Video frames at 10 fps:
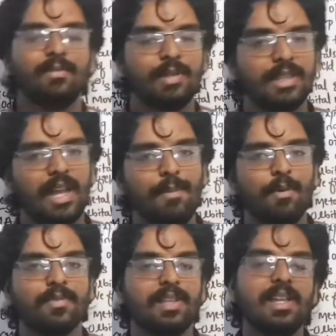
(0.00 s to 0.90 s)
With the help
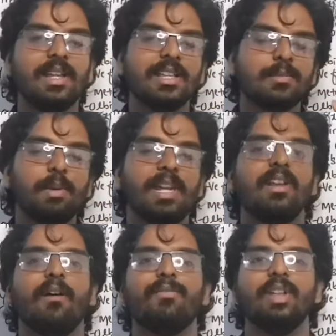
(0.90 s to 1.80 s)
of the
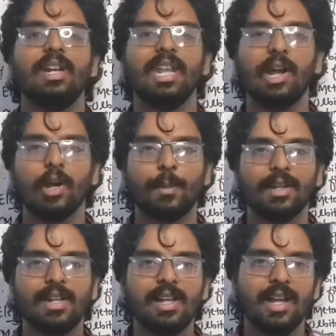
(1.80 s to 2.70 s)
splitting of the d
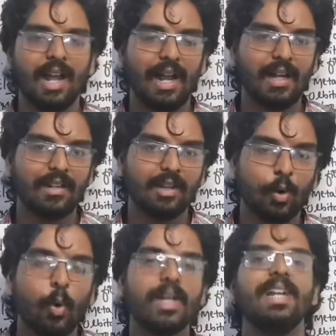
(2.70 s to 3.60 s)
orbital and the
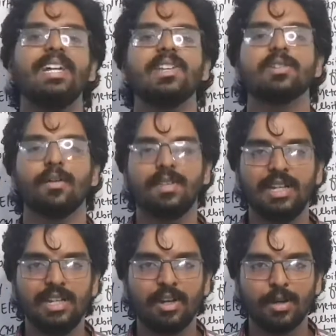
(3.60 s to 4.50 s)
orientation of the
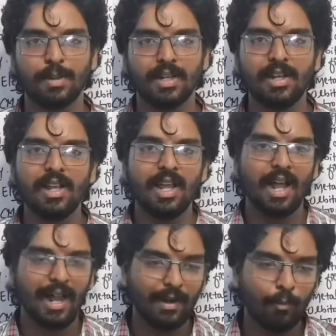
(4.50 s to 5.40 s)
d orbital,
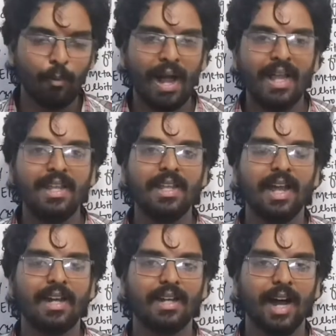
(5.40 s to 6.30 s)
and why
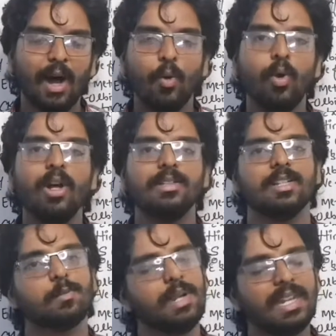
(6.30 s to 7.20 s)
and how the
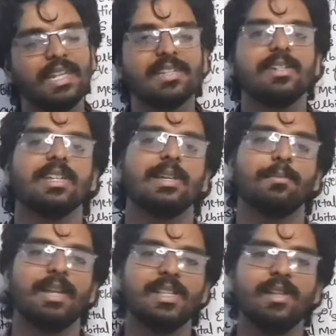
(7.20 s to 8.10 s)
splitting is taking
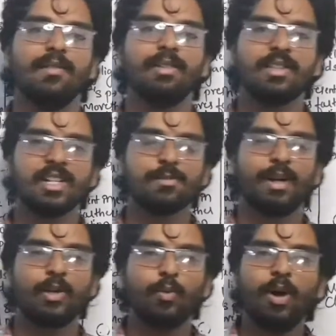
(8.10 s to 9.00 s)
place with
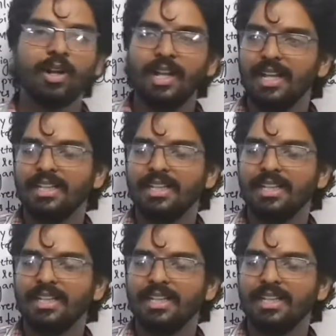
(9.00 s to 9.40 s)
respect to what?